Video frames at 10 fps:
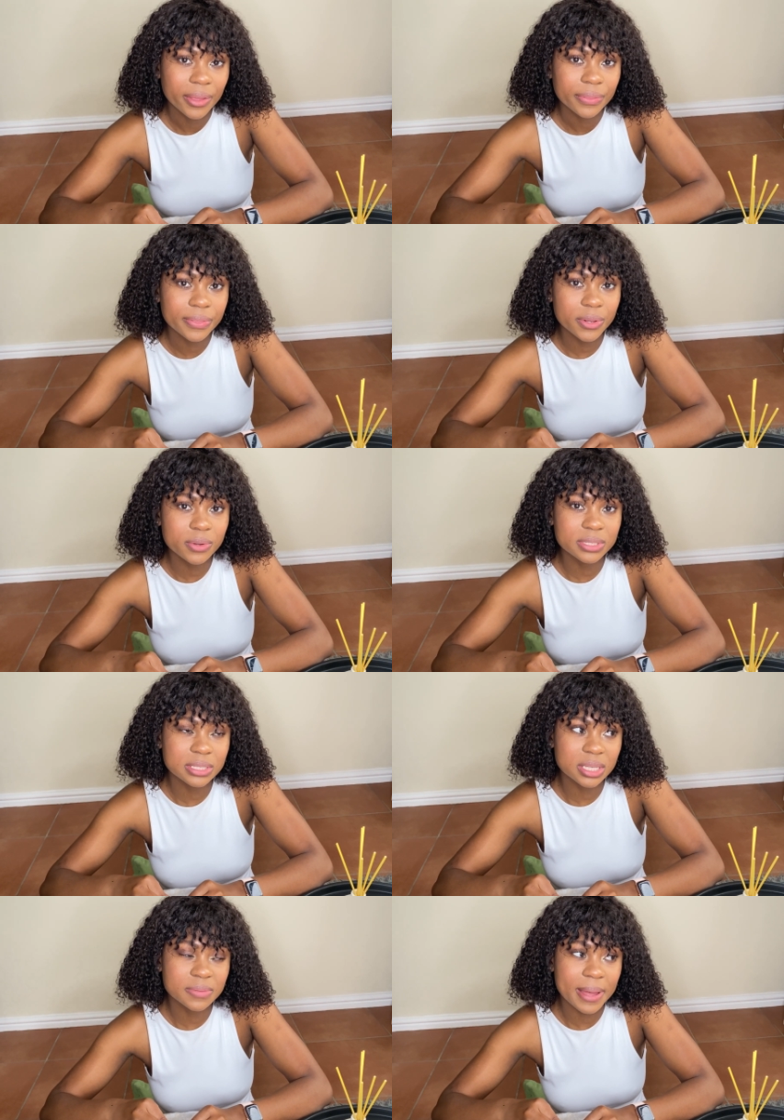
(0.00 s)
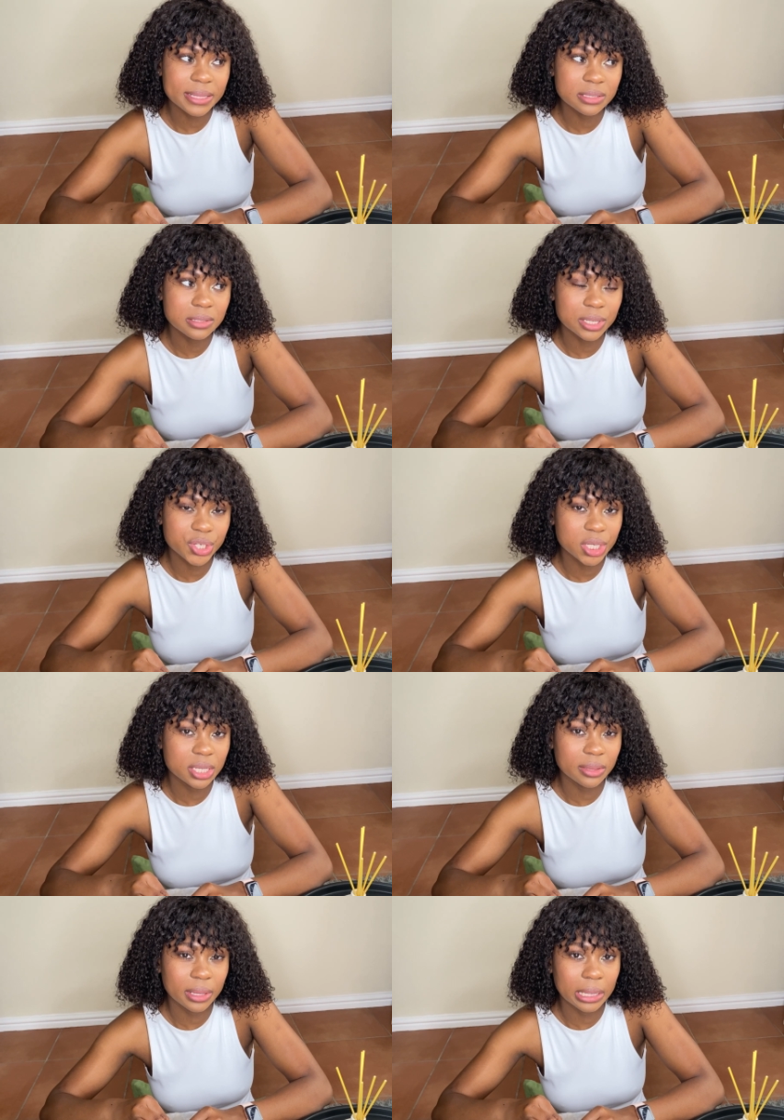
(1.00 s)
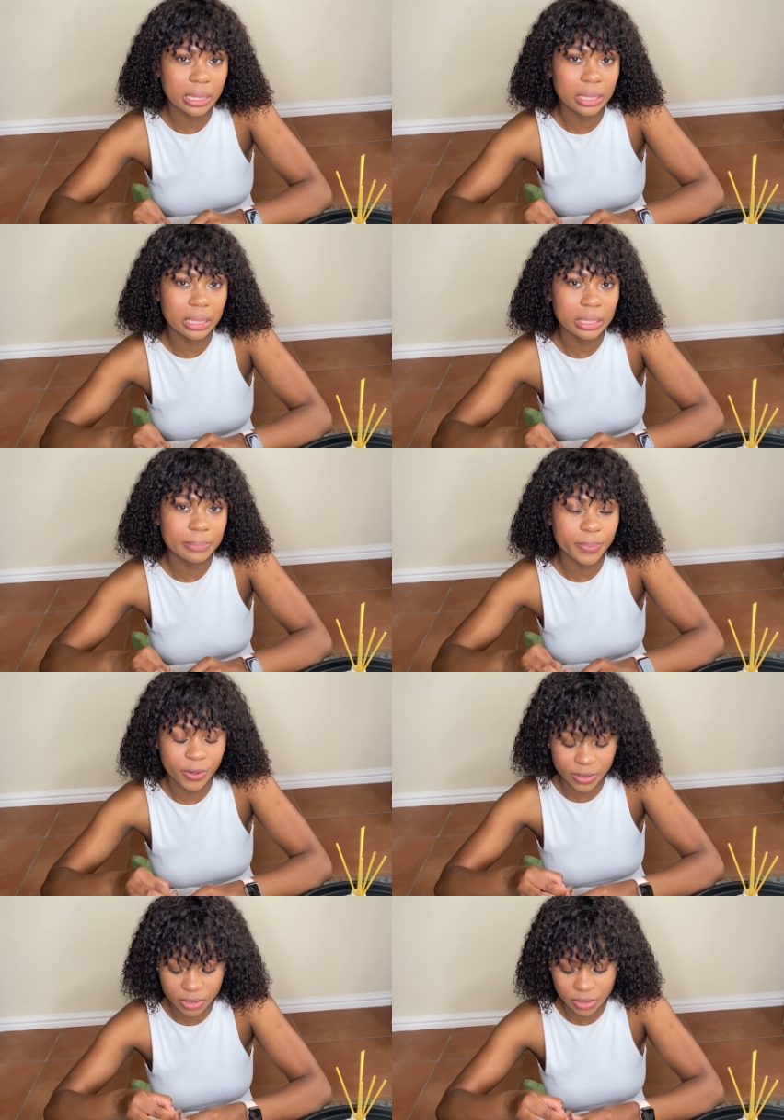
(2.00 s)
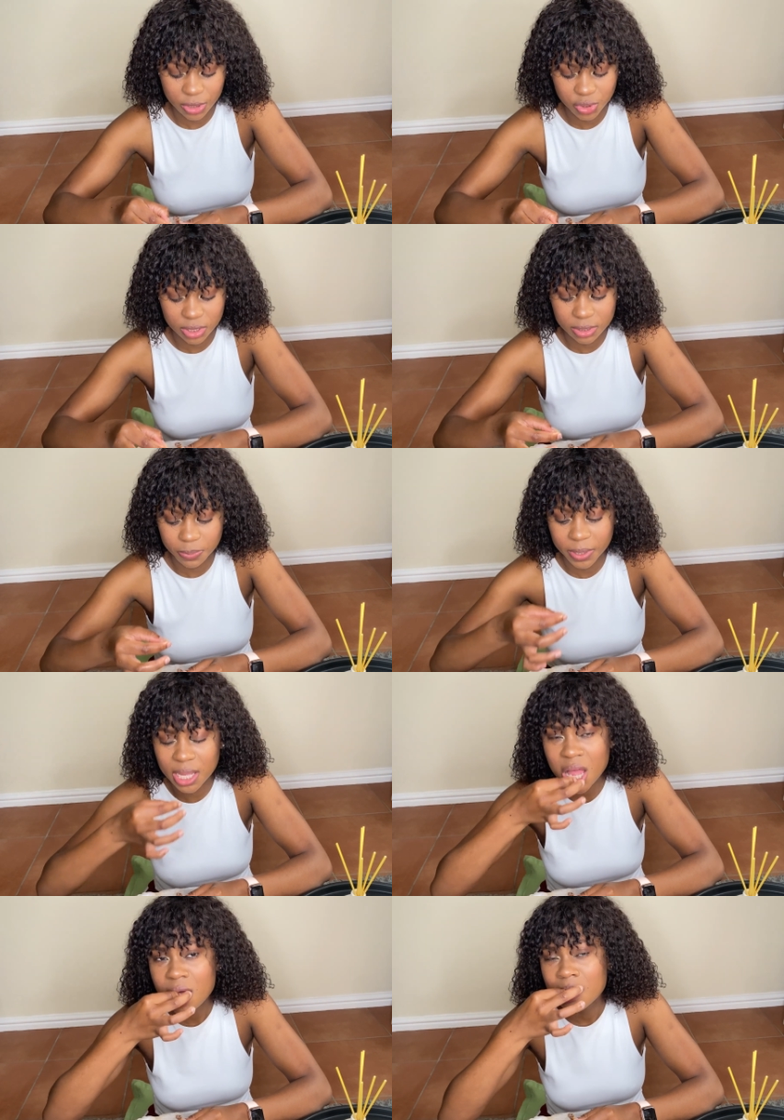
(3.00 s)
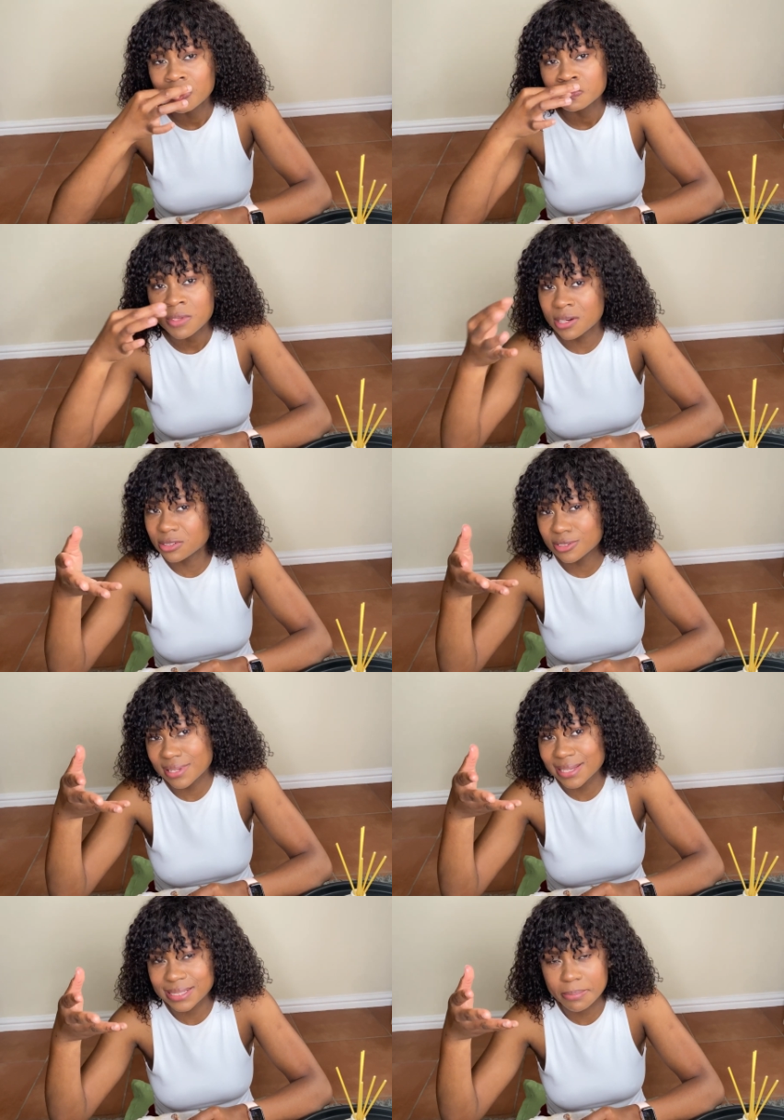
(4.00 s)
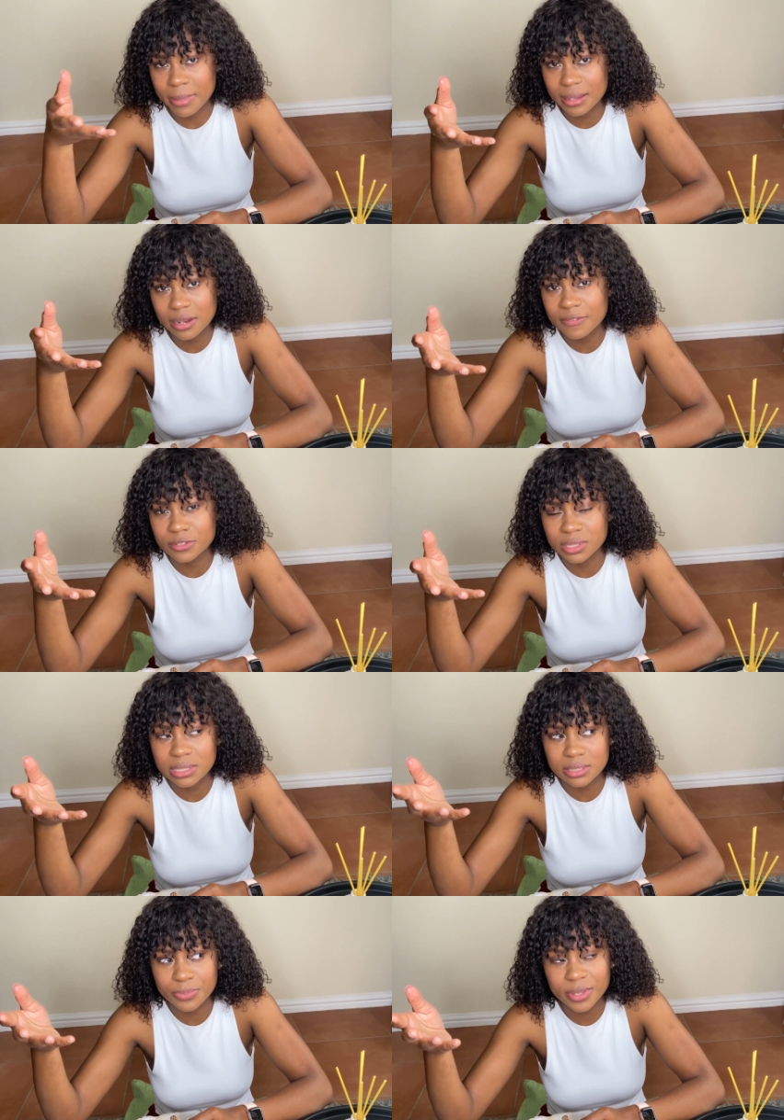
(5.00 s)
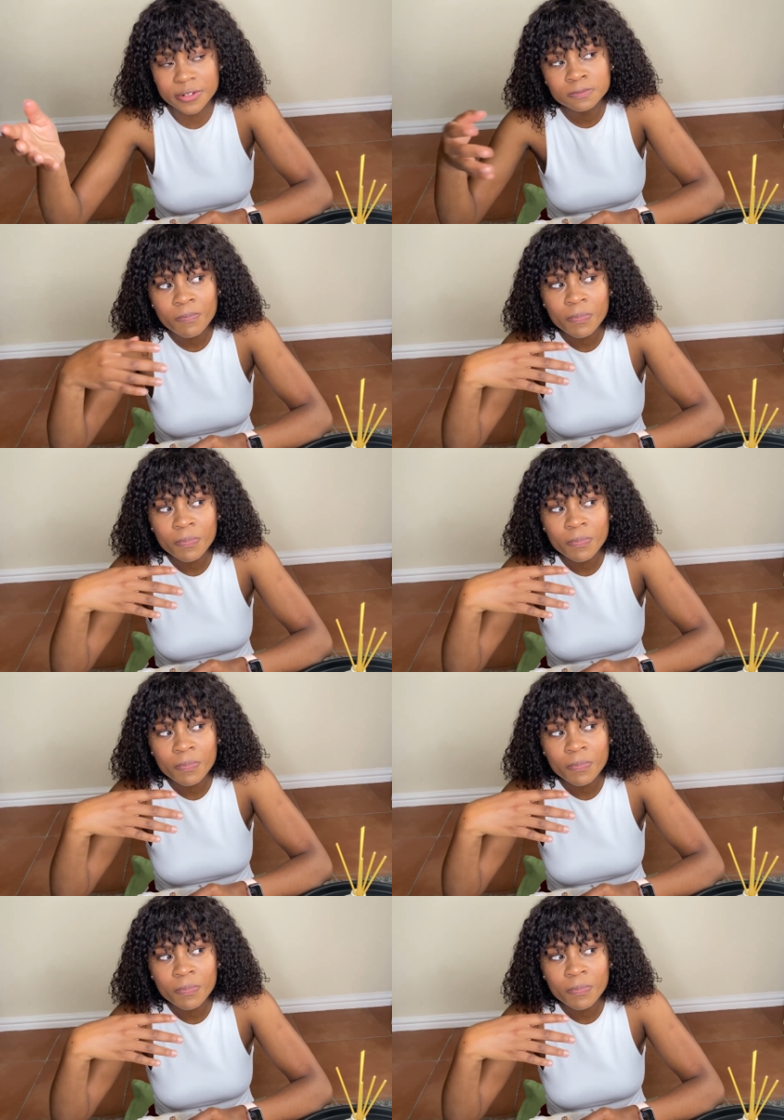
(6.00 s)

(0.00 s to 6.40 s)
3 or 6 months, literally their periods start to disappear. And I told you guys that mine haven't really disappeared.